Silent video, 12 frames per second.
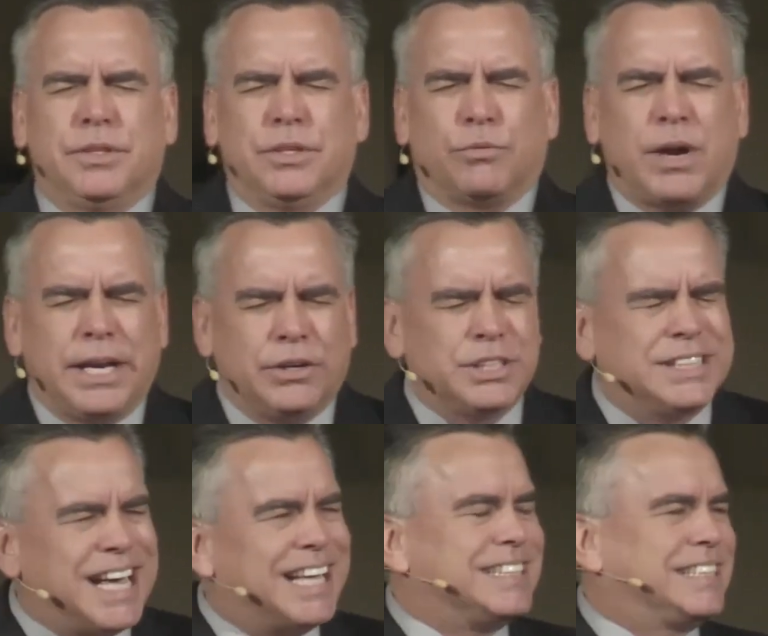the writer is
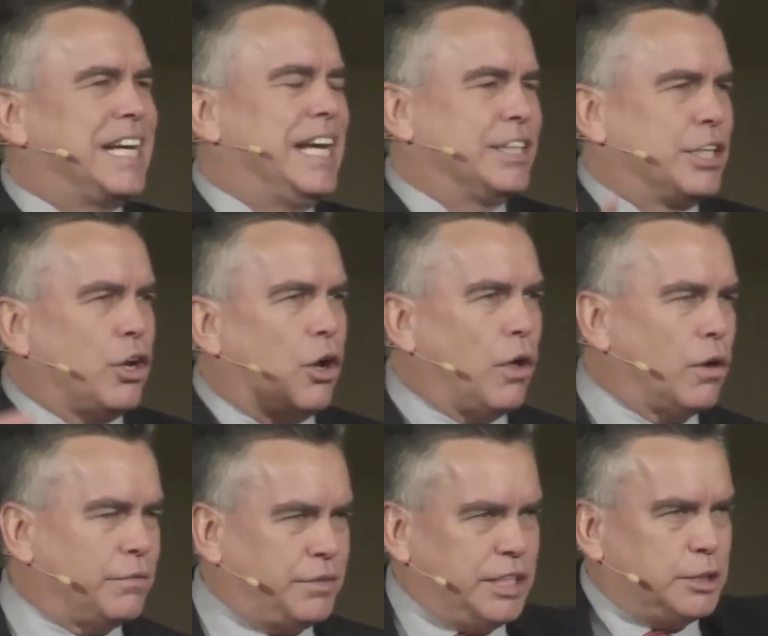not saying that
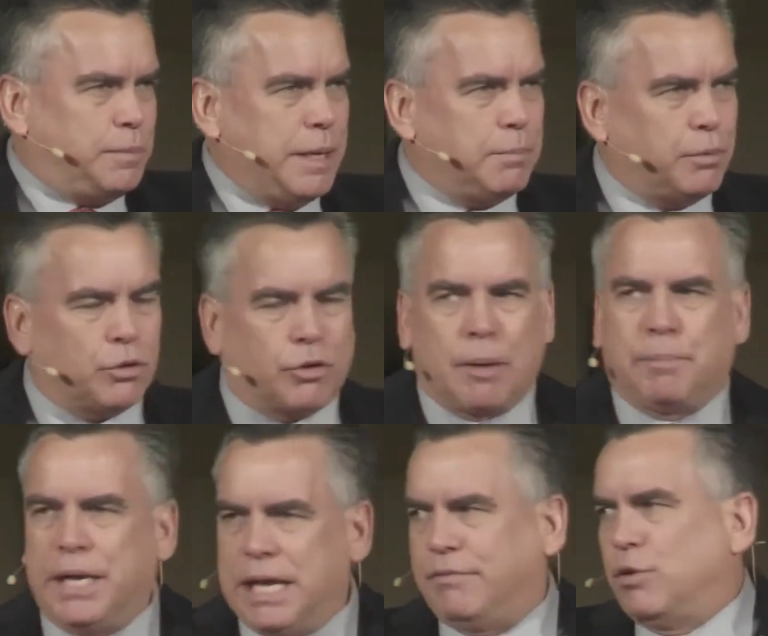all of these people are
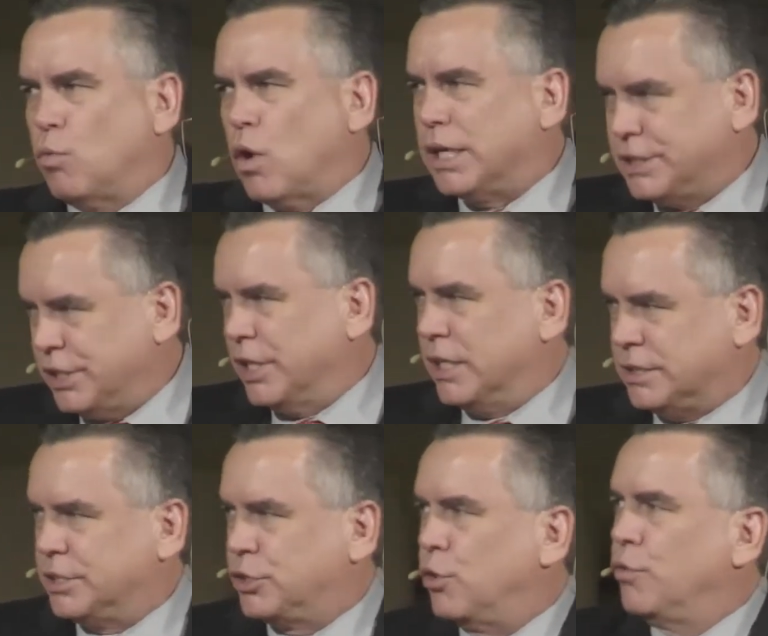up in heaven watching
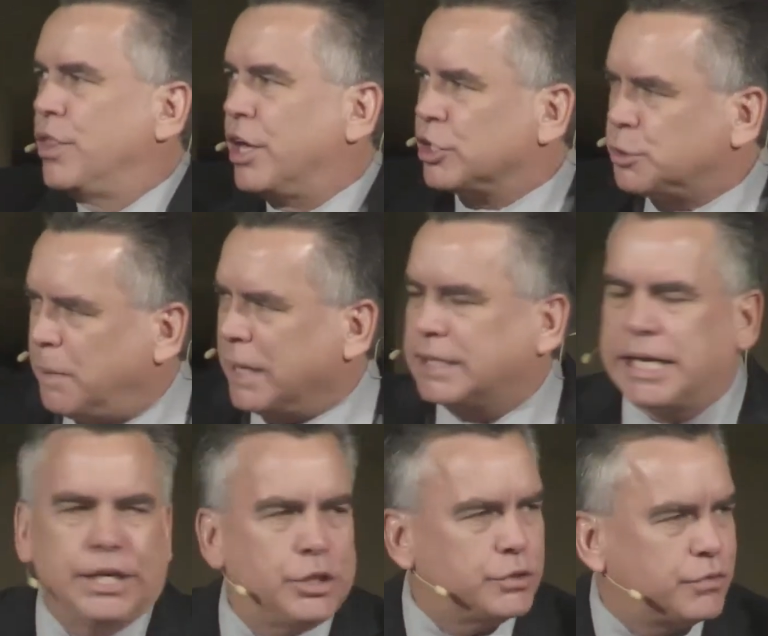us as though they're
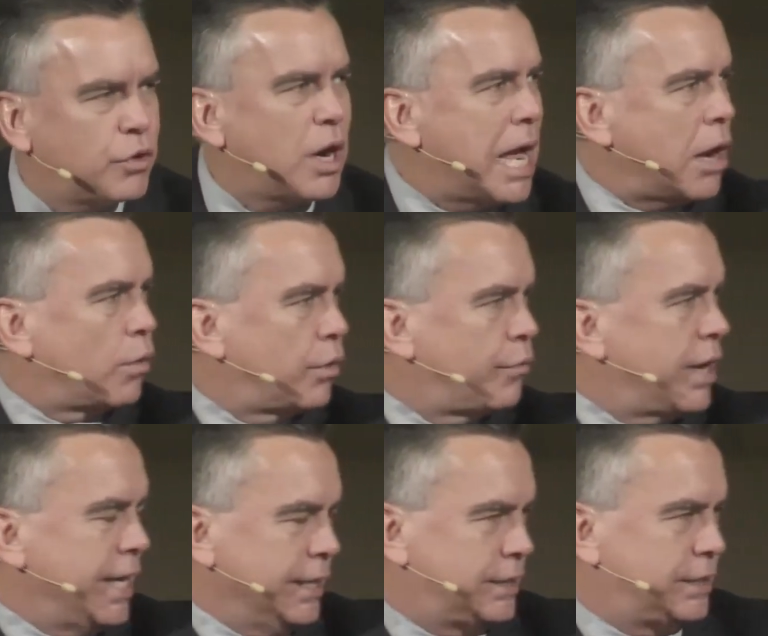spectators for our
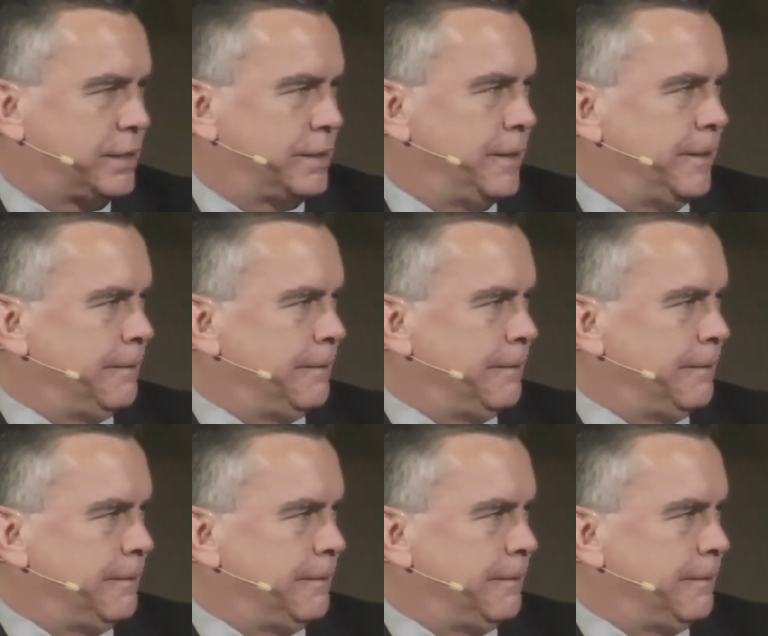race.